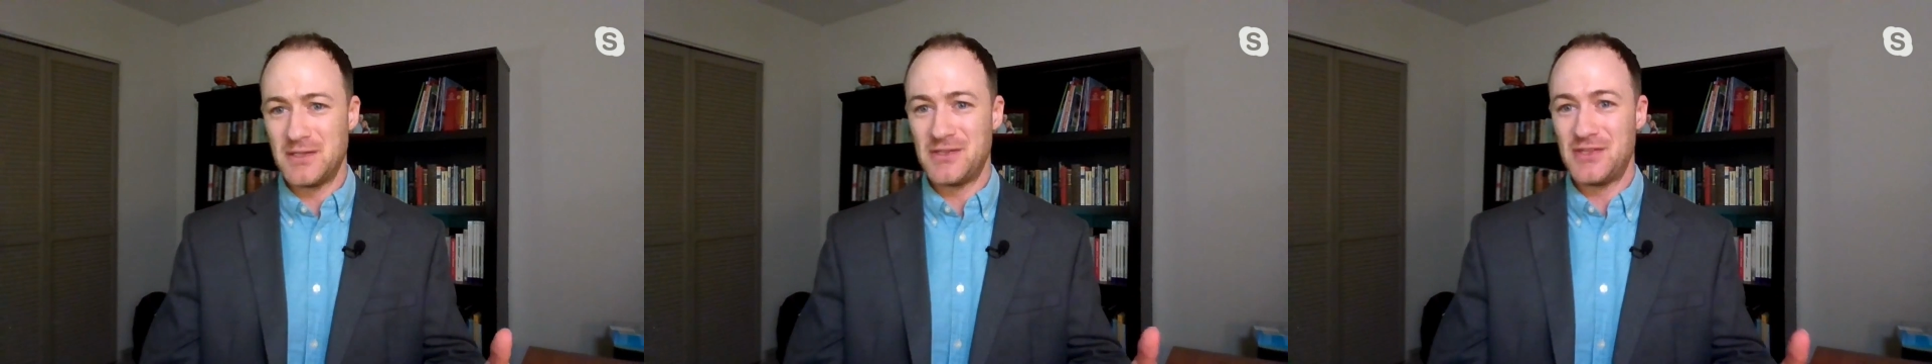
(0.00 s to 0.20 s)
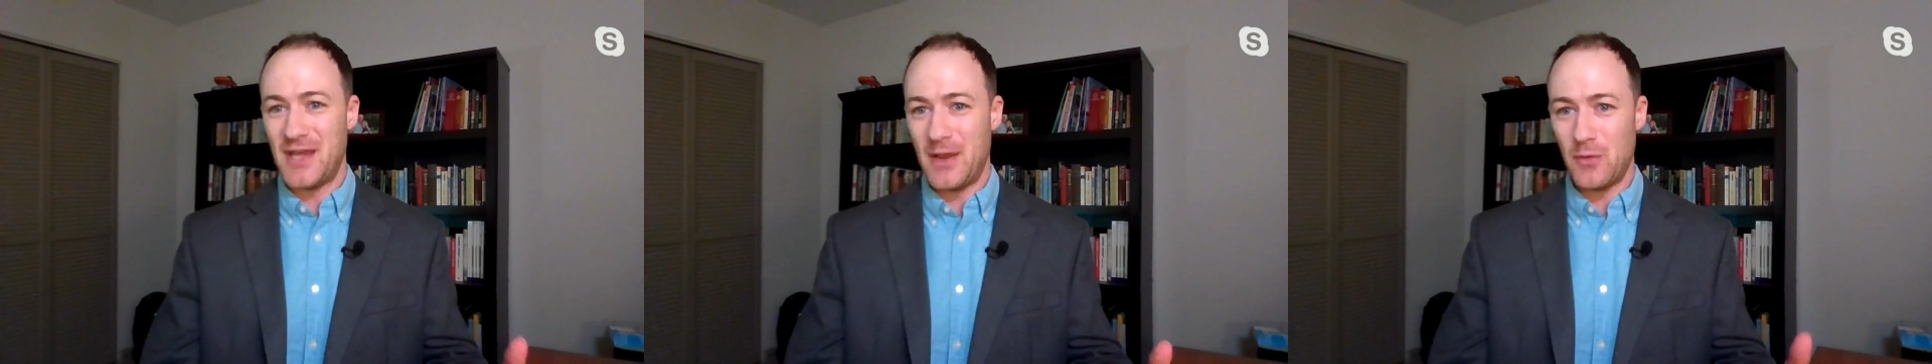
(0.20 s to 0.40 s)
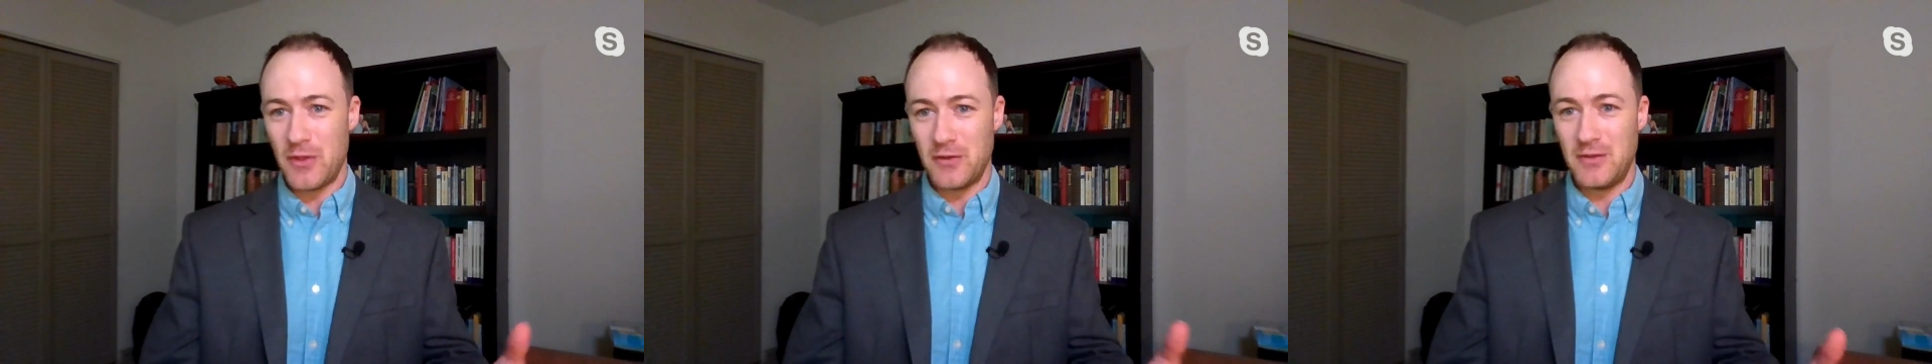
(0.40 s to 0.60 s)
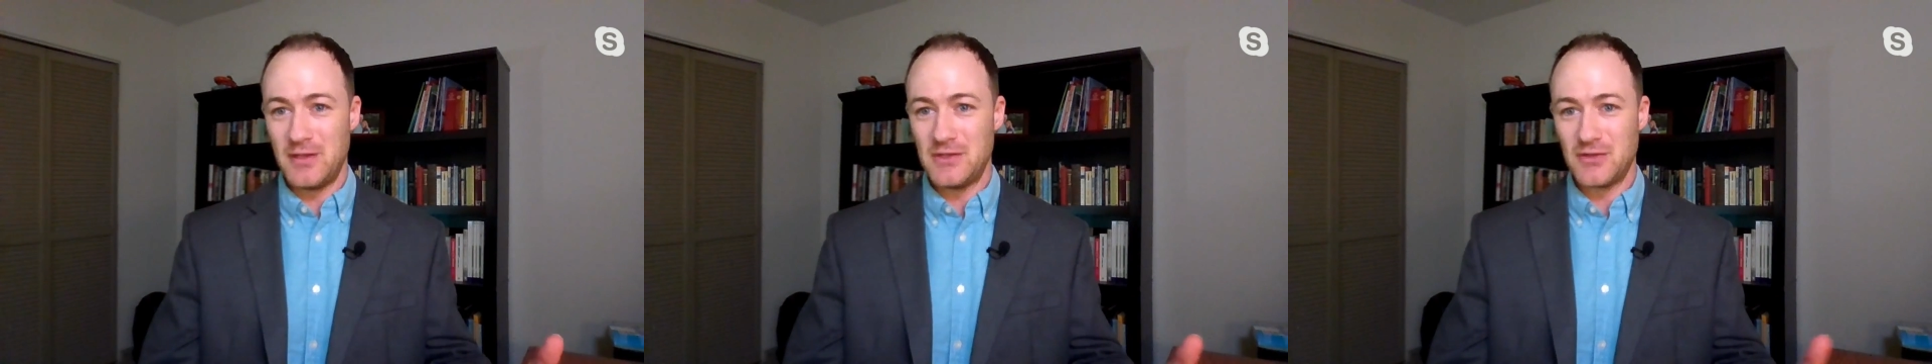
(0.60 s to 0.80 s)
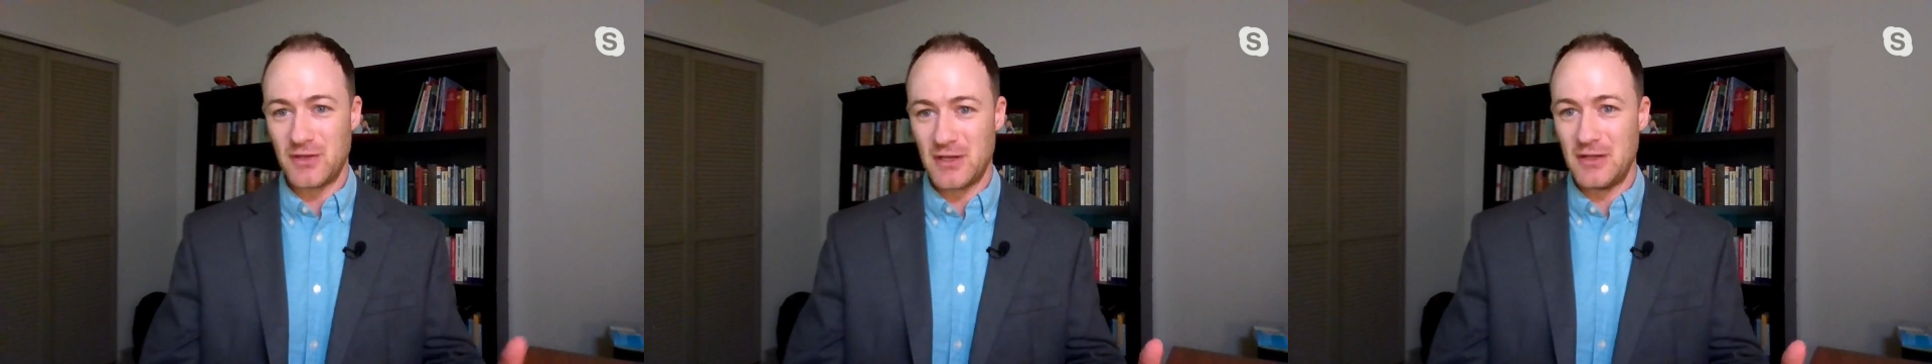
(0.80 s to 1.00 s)
to say whether
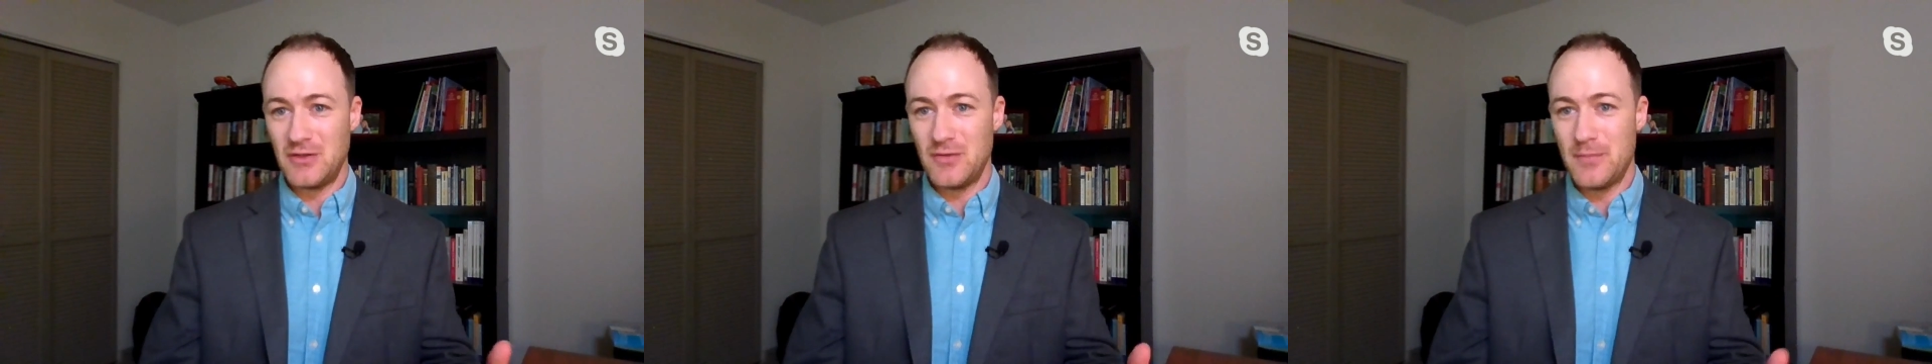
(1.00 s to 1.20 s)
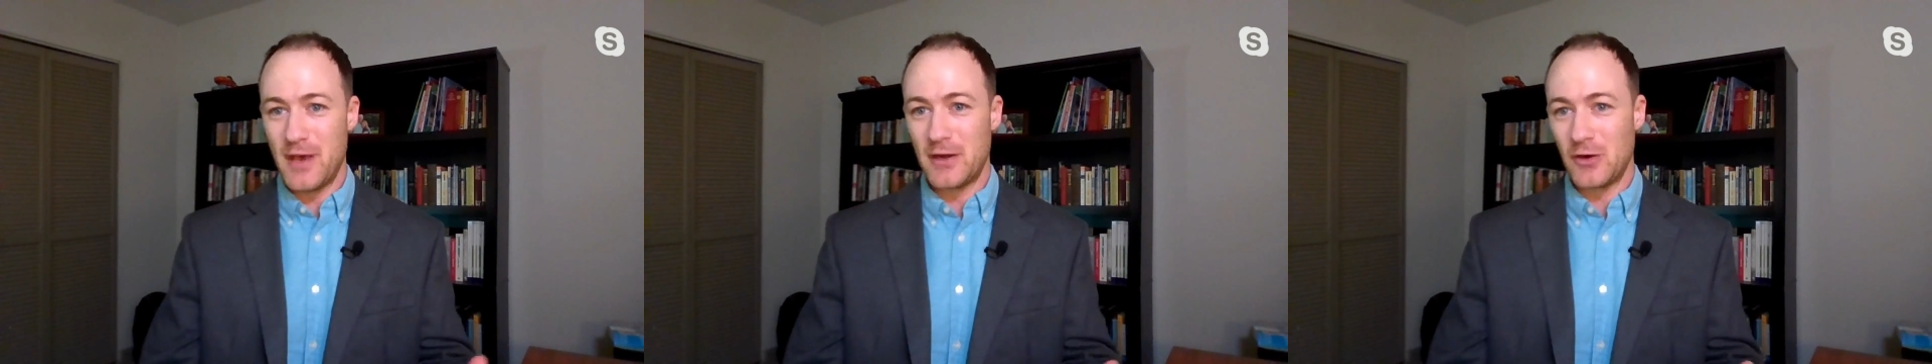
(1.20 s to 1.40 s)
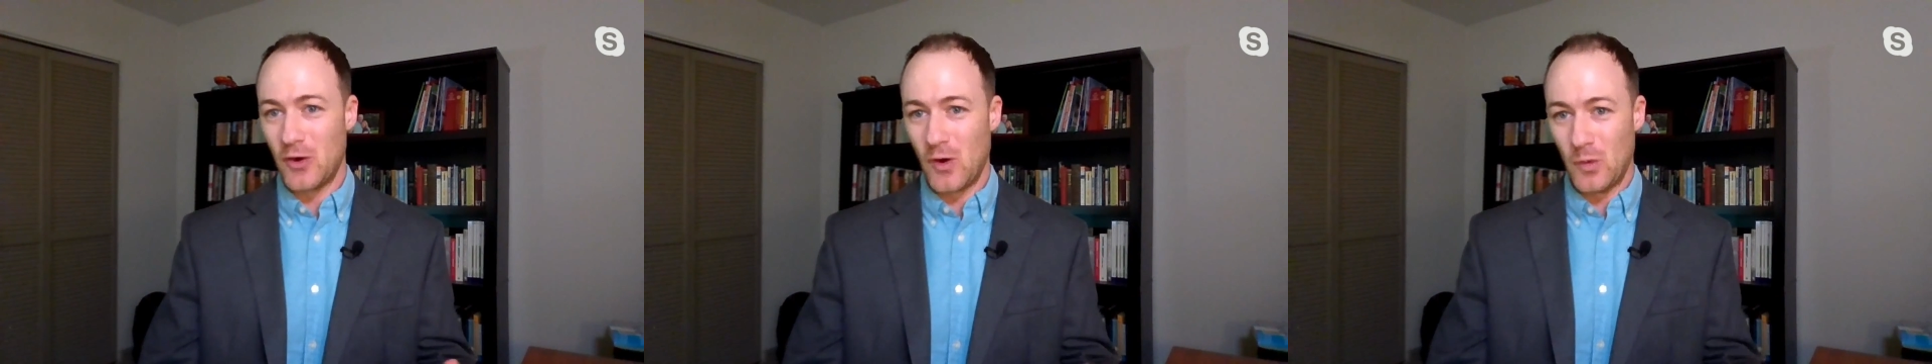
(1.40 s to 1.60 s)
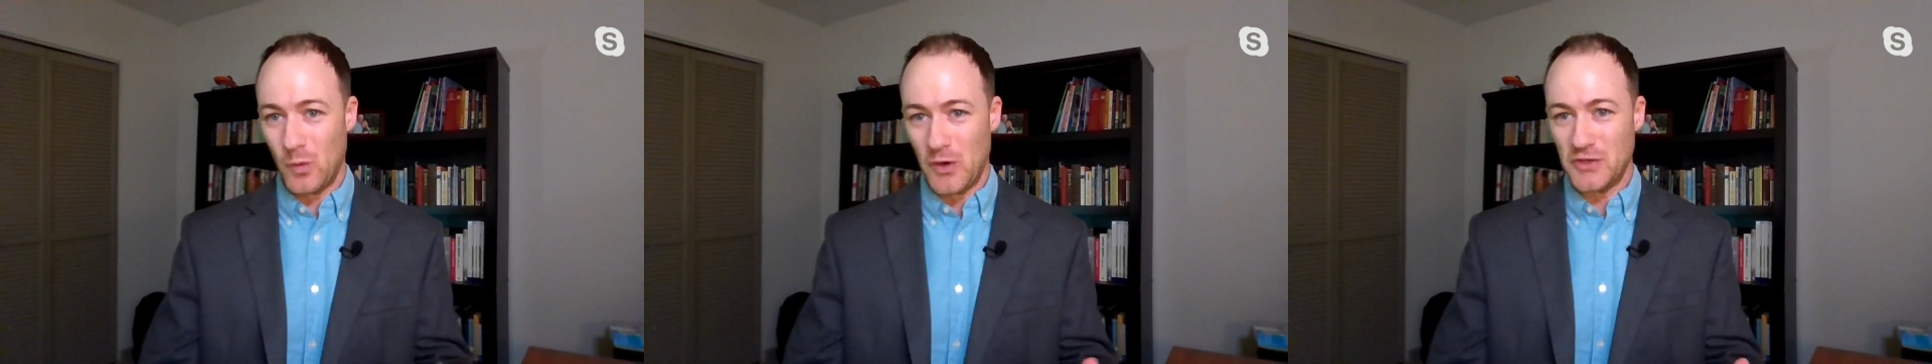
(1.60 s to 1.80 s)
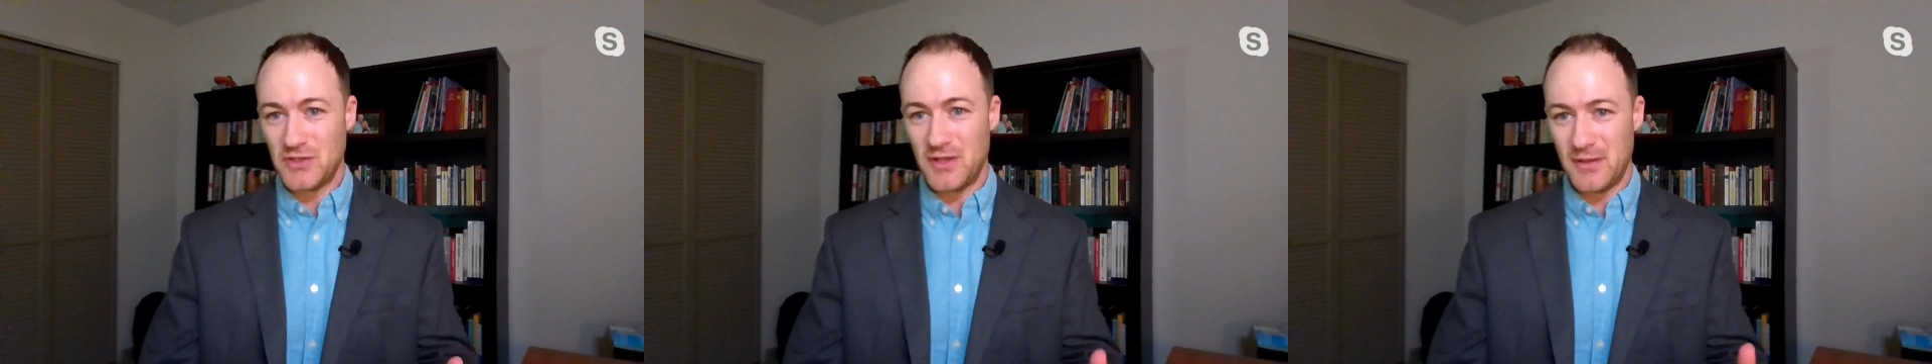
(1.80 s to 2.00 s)
these are going to do better or
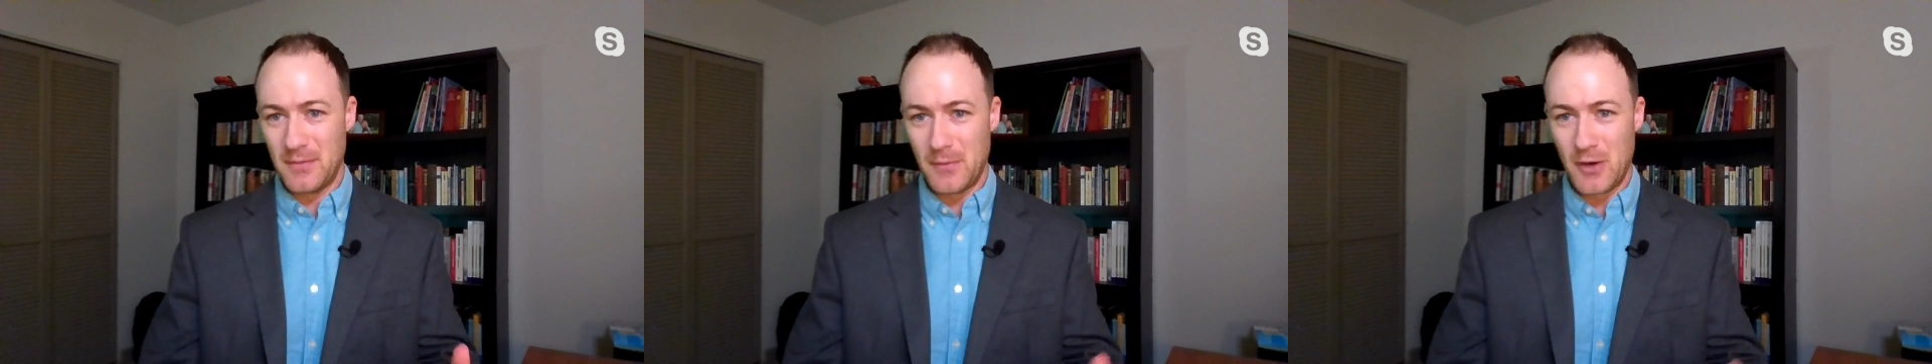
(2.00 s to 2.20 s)
worse than